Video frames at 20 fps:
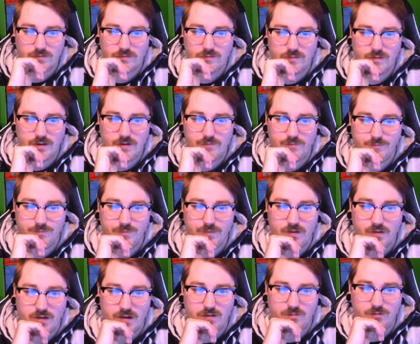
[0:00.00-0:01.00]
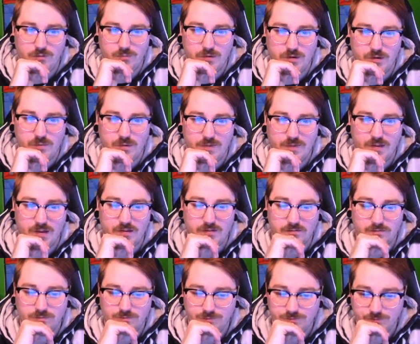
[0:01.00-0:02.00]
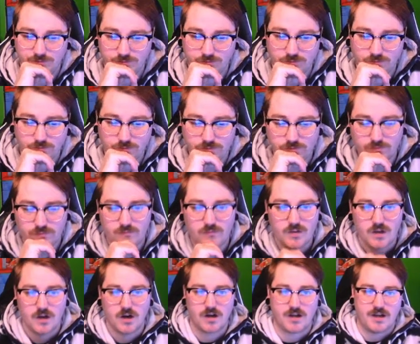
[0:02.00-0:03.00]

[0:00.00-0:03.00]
Yeah, okay, I feel better about that. Alright